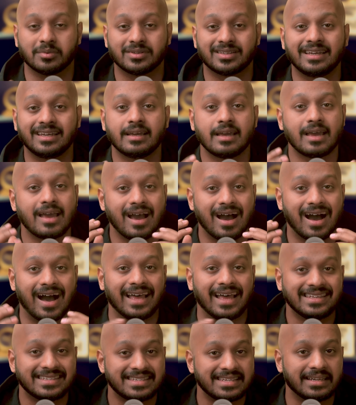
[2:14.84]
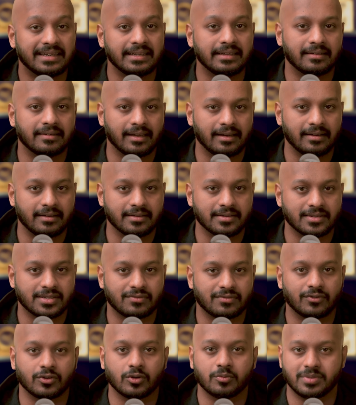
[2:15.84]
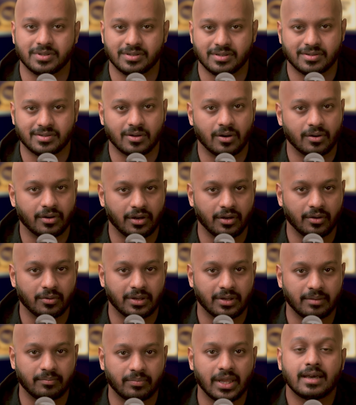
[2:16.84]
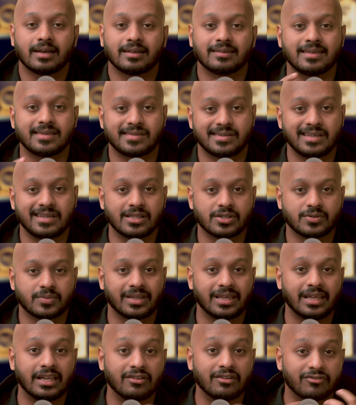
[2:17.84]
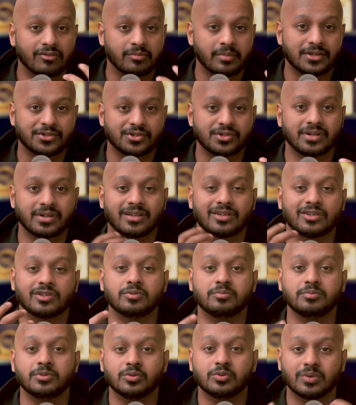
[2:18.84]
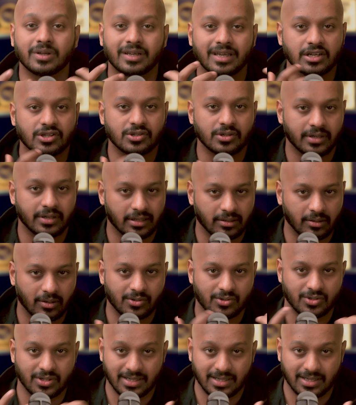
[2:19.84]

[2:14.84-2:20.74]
3, ICT Readiness for business continuity. This deals with information and communication technology,